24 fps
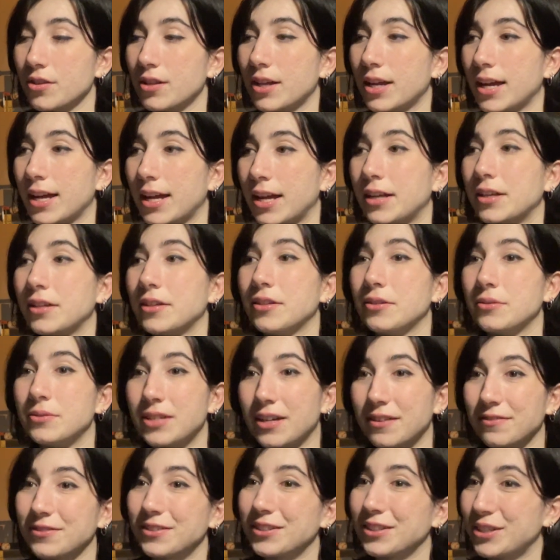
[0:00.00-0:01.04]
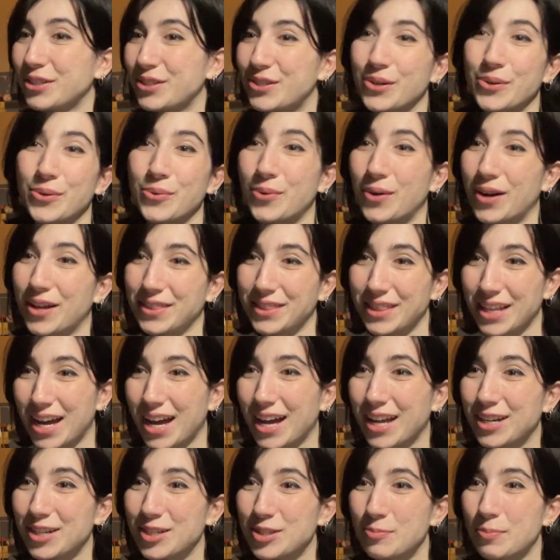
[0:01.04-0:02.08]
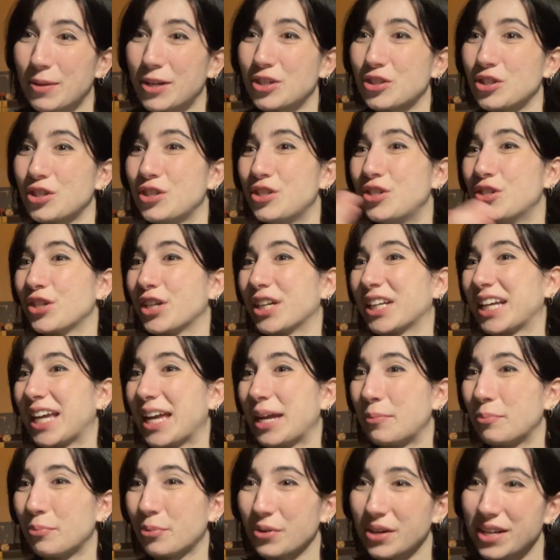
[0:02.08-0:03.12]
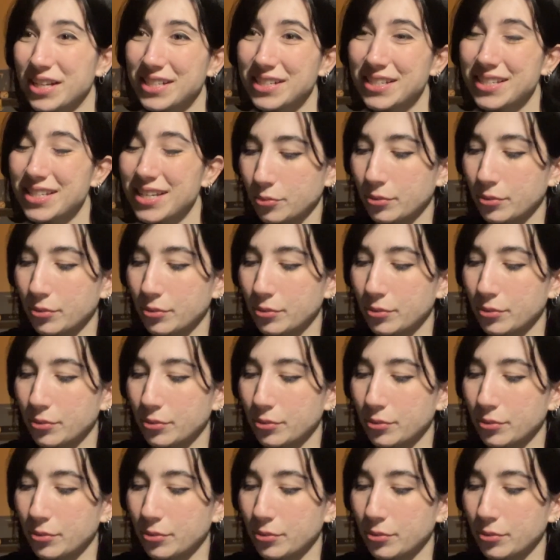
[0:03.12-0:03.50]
and you definitely don't want that, especially during a print.